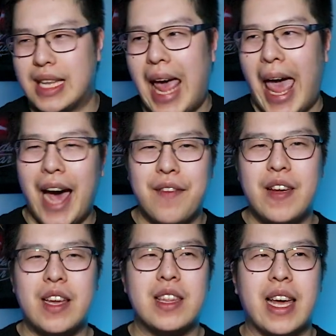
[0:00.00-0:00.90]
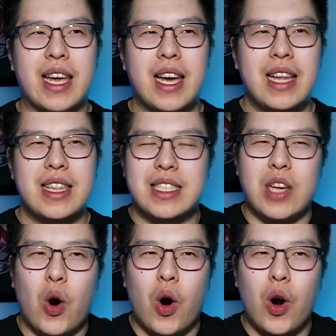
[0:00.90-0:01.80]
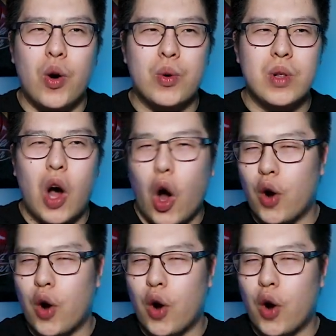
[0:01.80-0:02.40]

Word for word: and having like this whole